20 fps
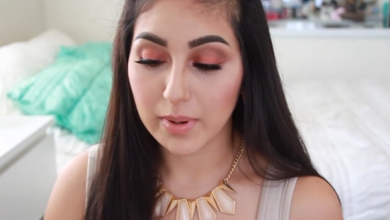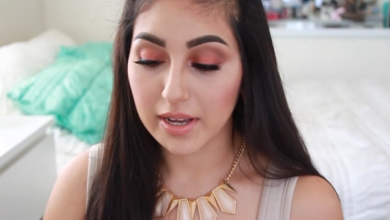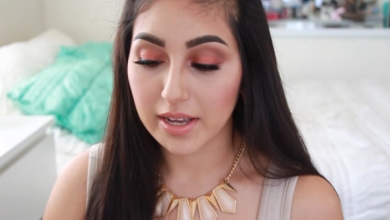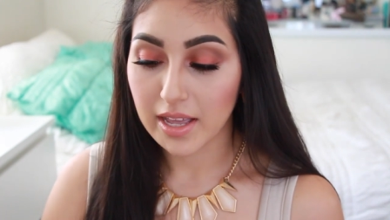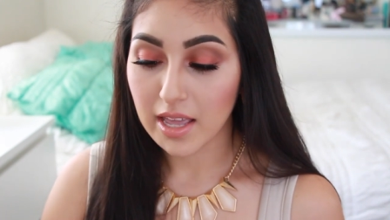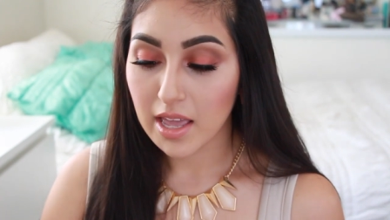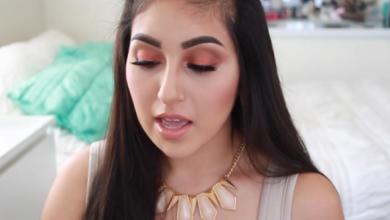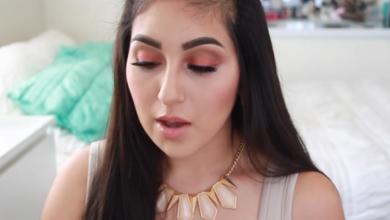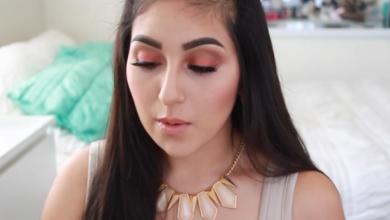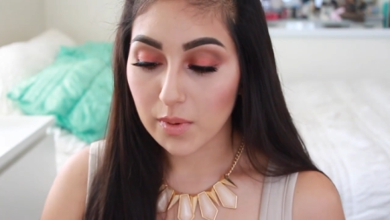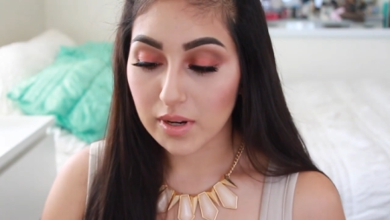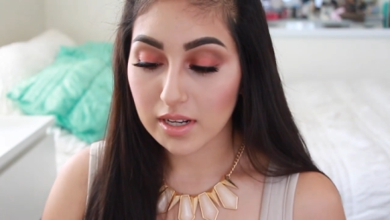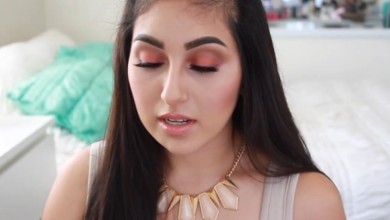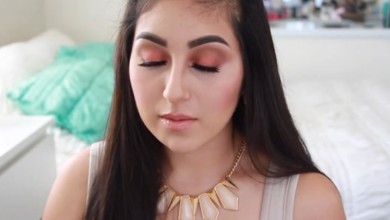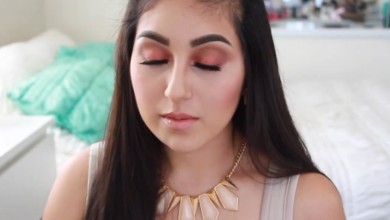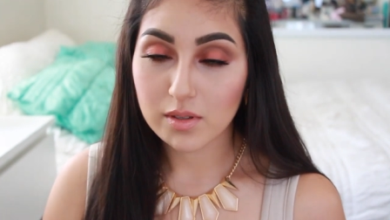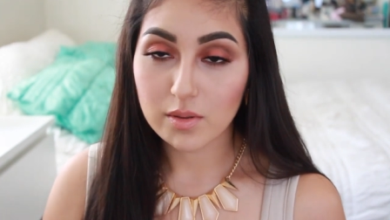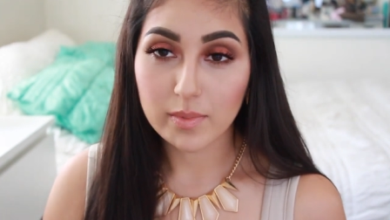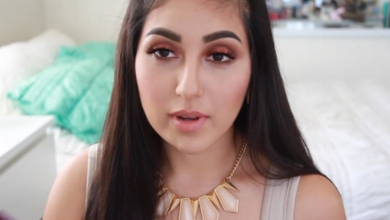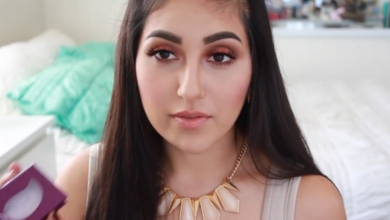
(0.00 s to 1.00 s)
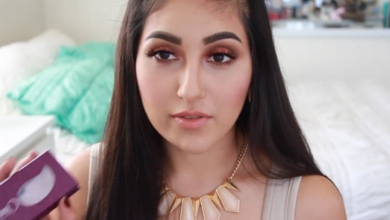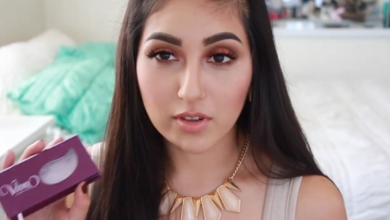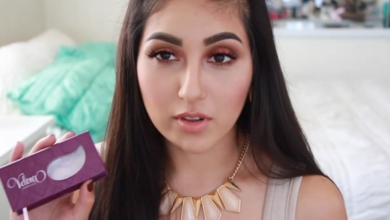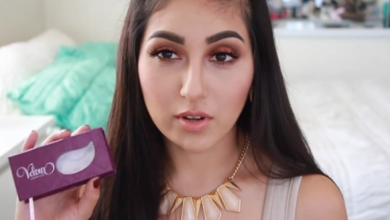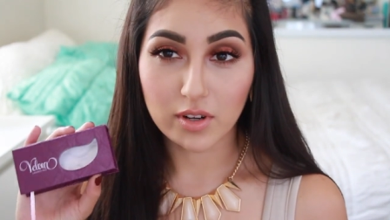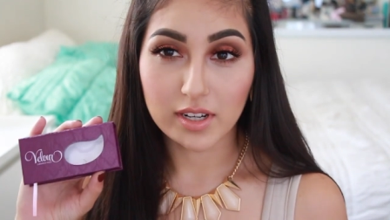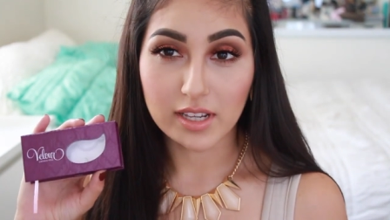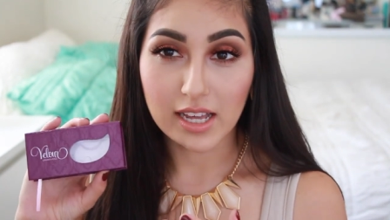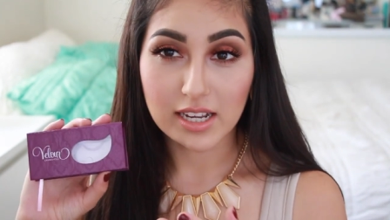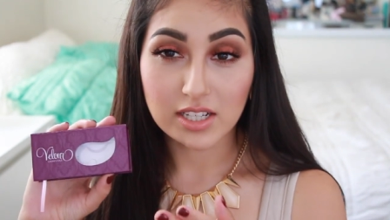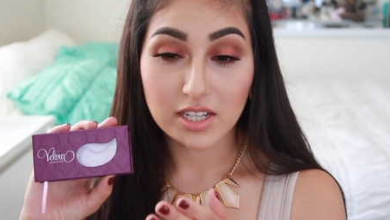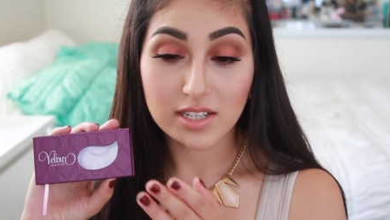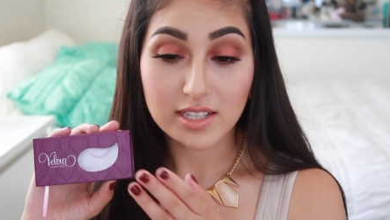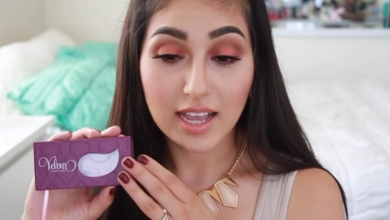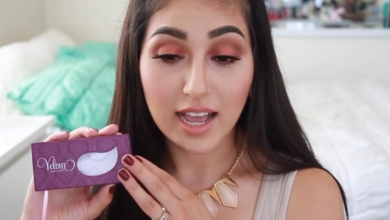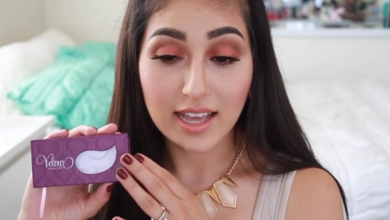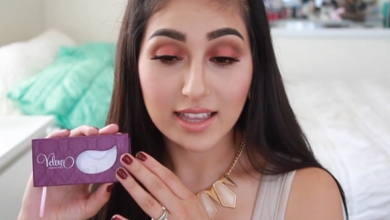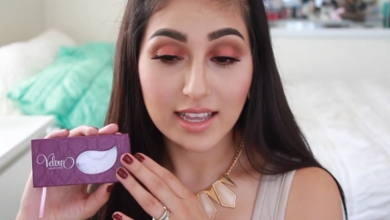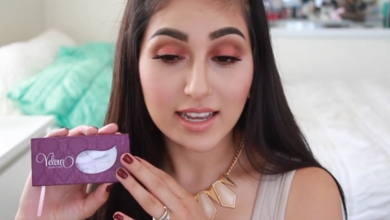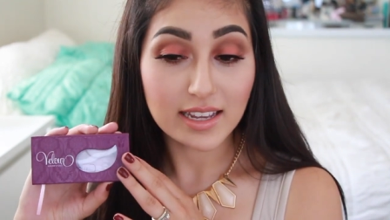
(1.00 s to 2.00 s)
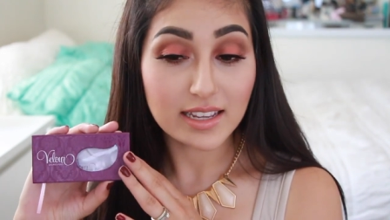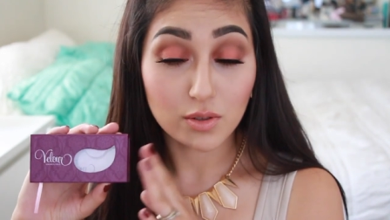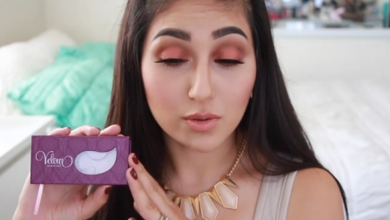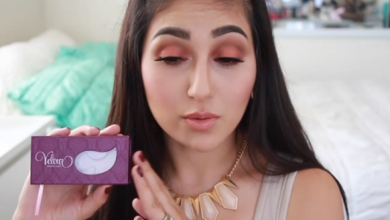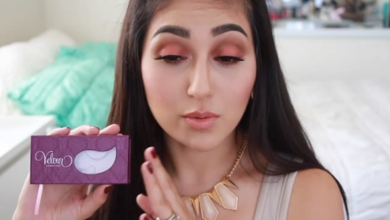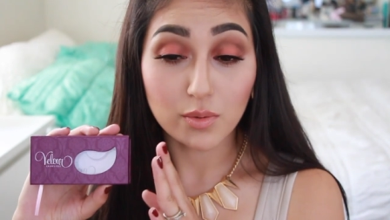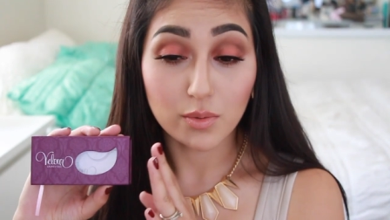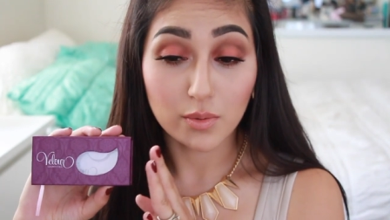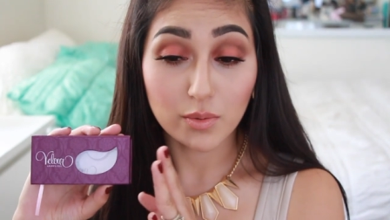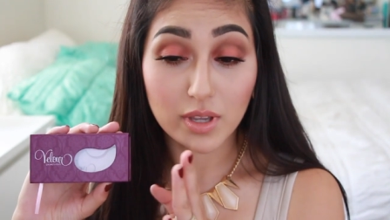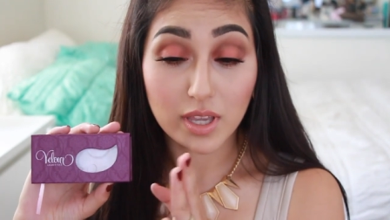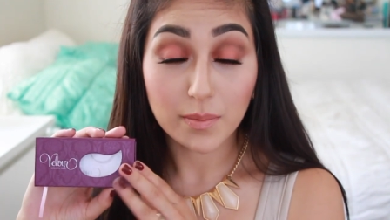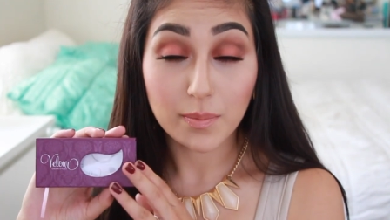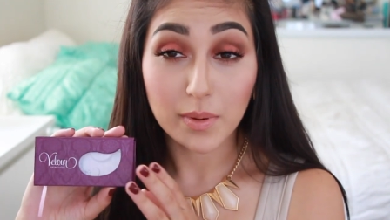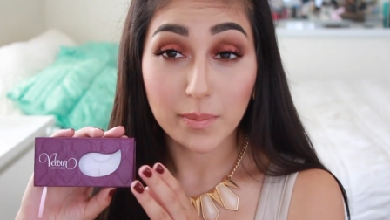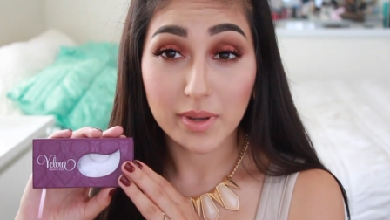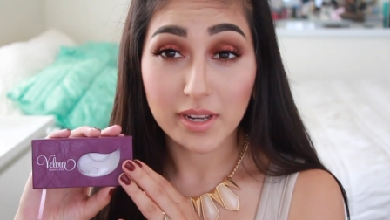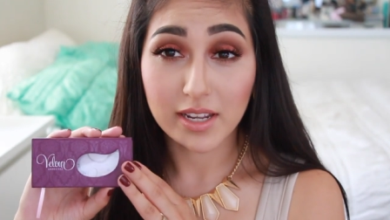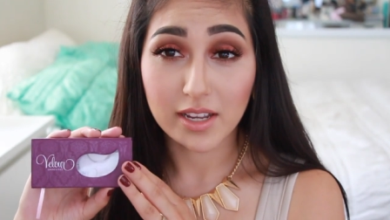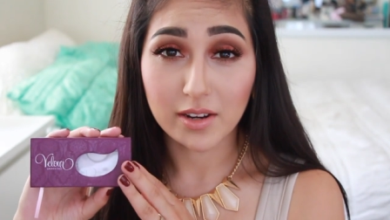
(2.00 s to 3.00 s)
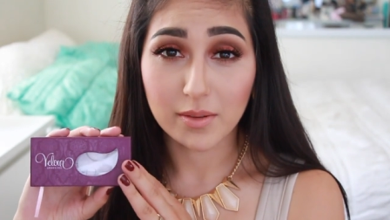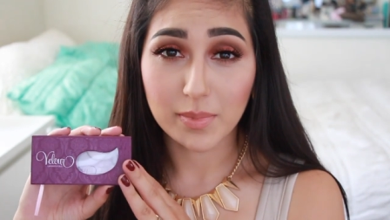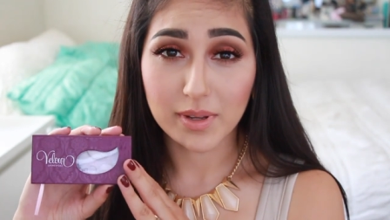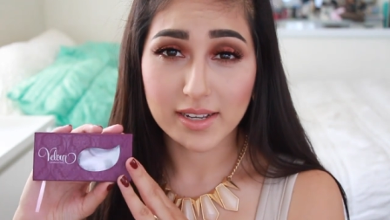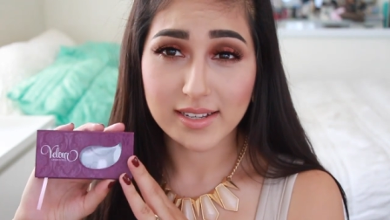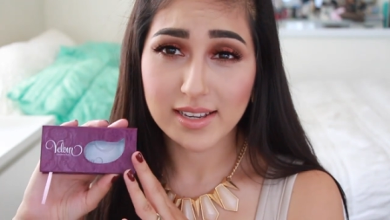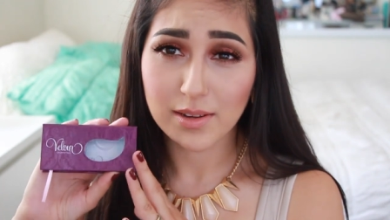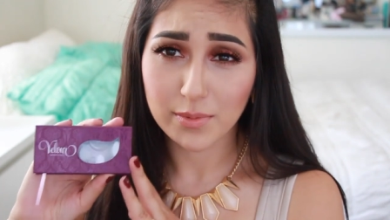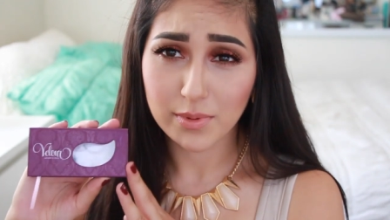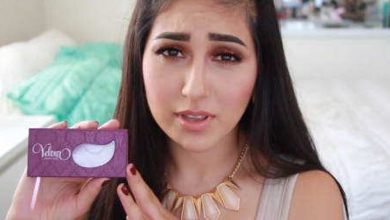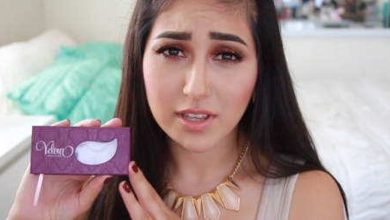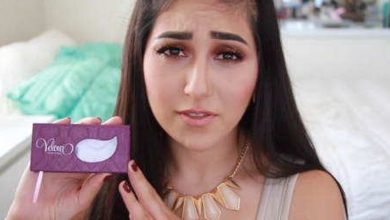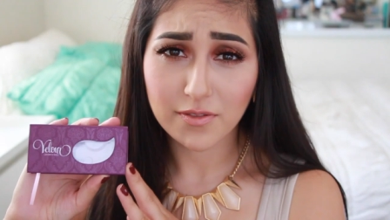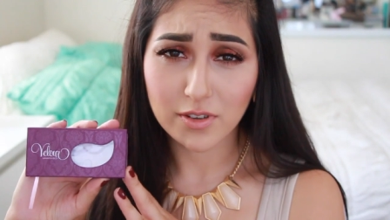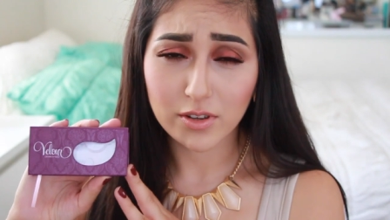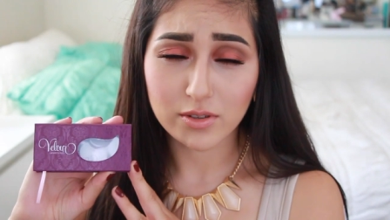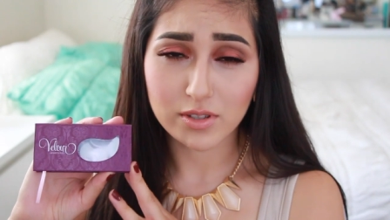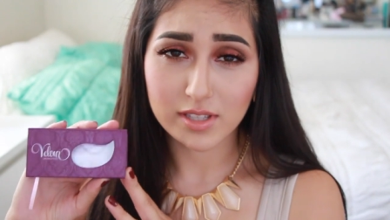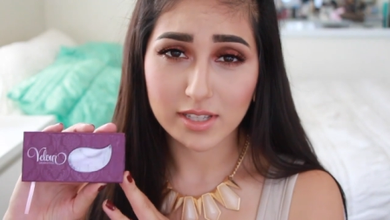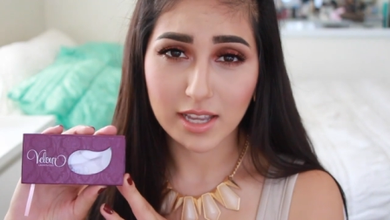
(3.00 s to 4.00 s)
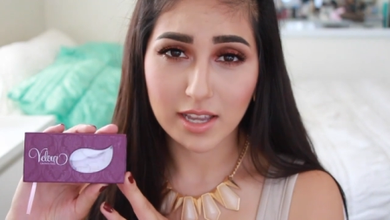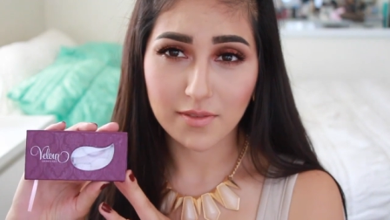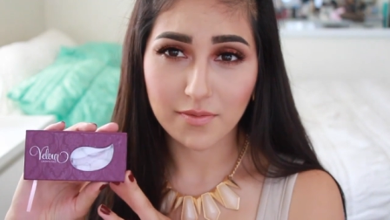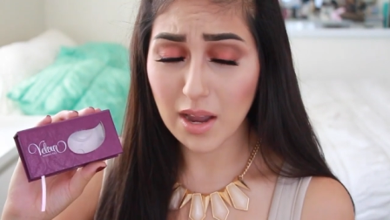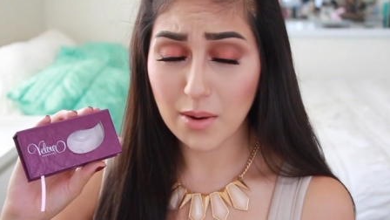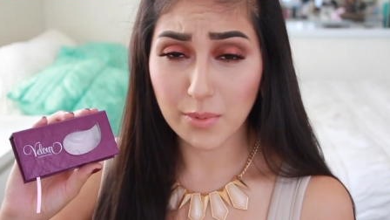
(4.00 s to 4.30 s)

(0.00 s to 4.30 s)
but when it comes to my Velour lashes, I like to keep them in here because I really feel safe.